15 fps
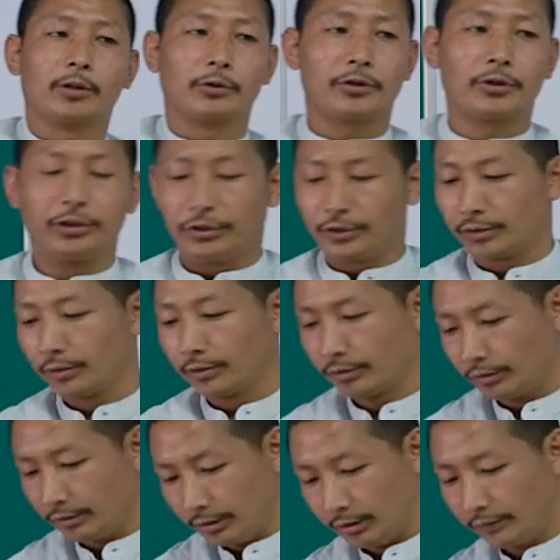across this uh,
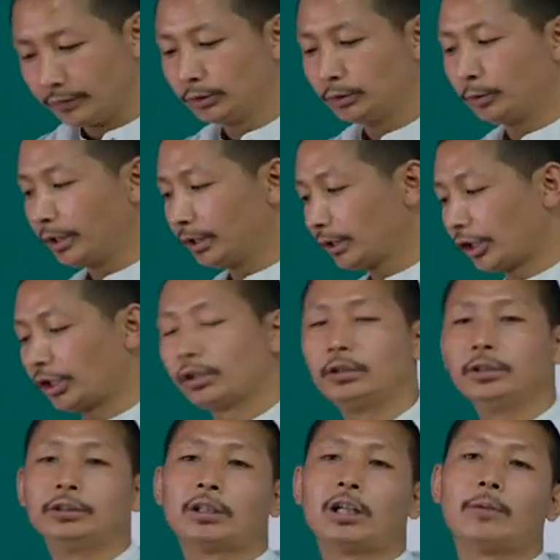even during
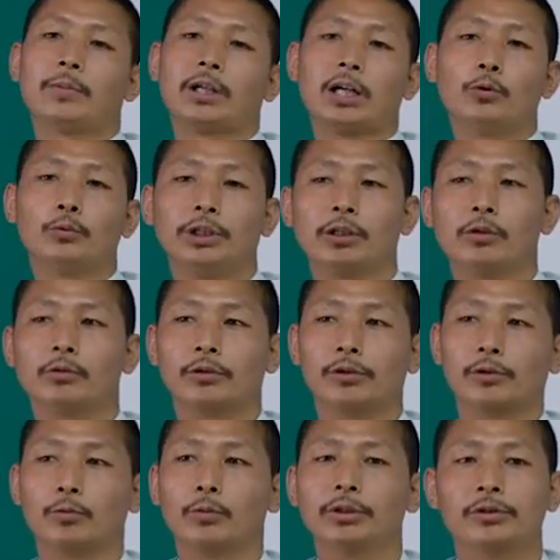national income accounting
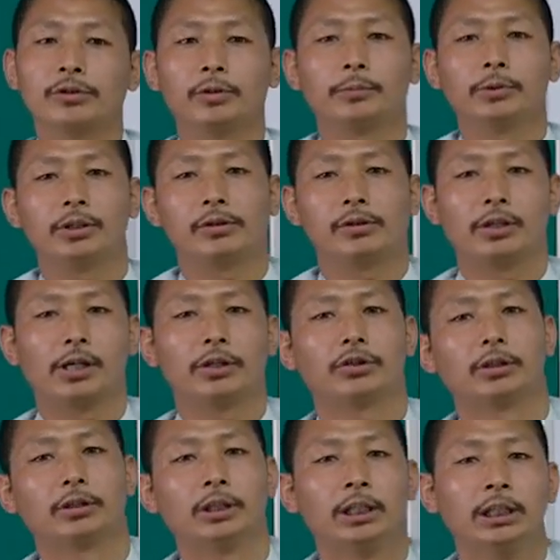also. What is
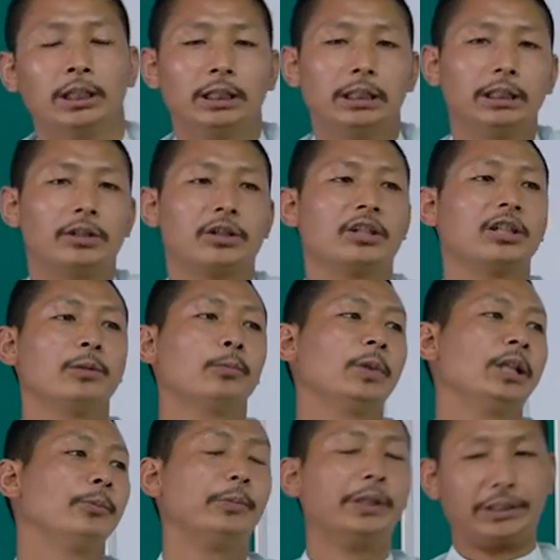depreciation? It
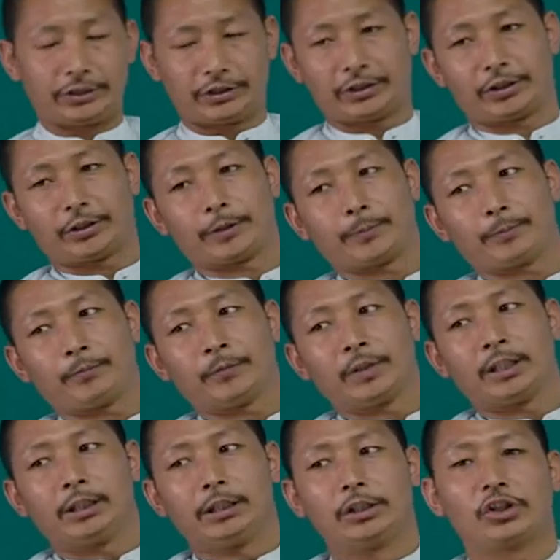simply means,
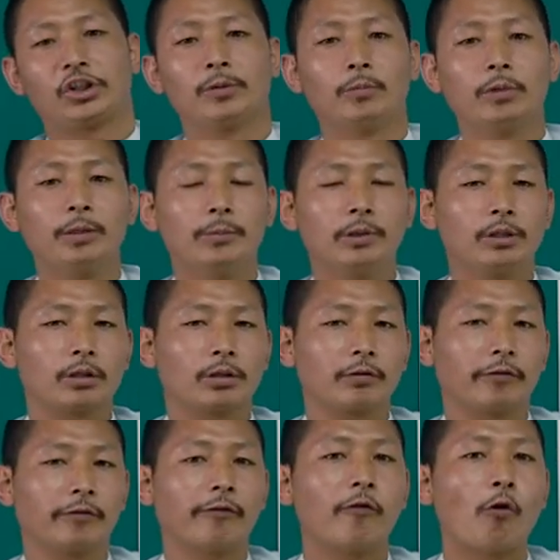it simply means
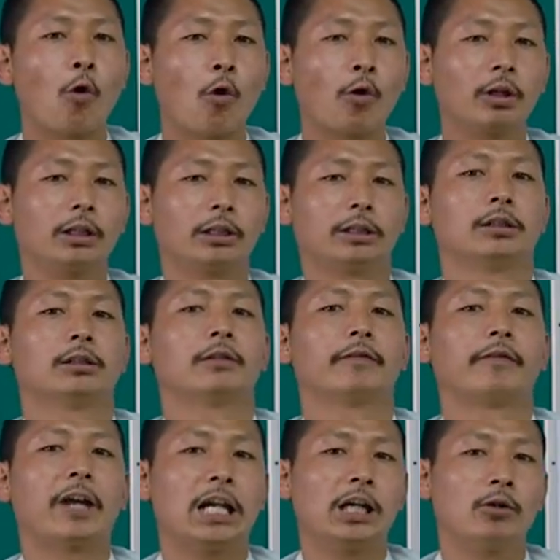fall in the
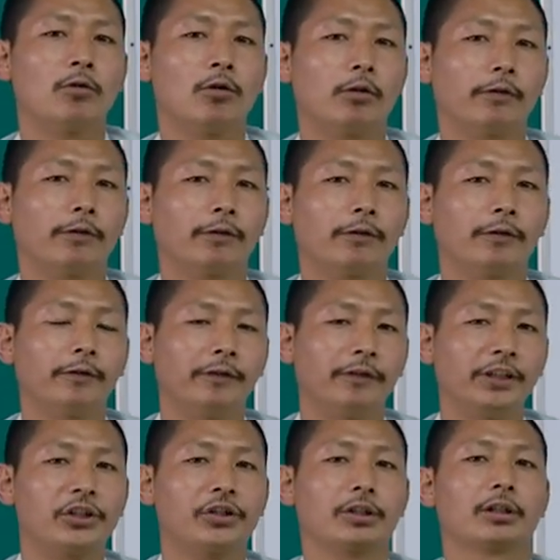value of
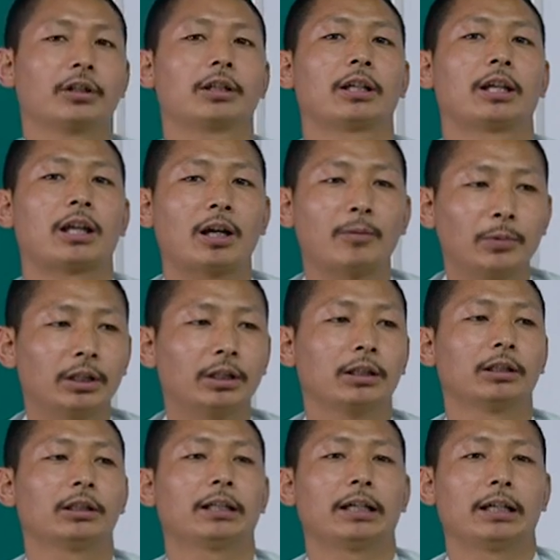fixed
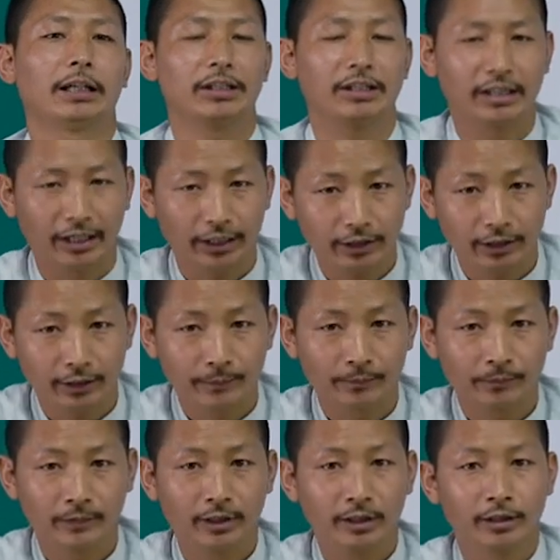capital
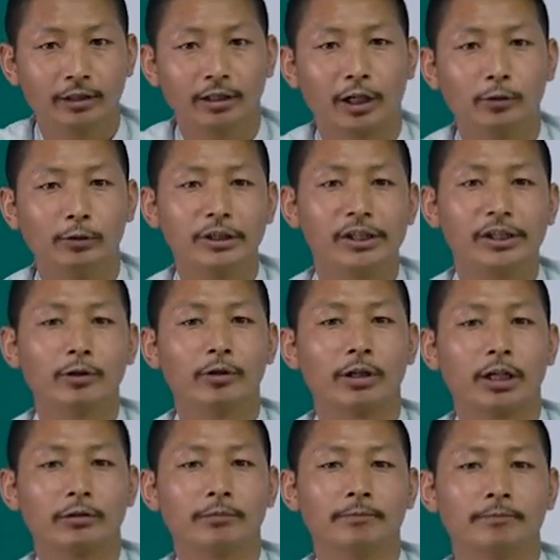asset. Are you listening or
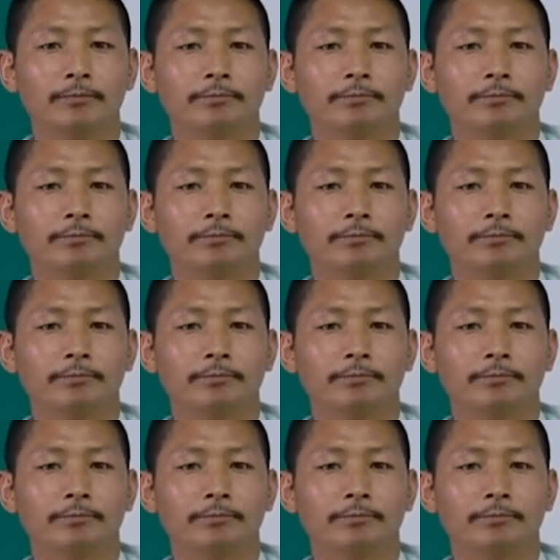not?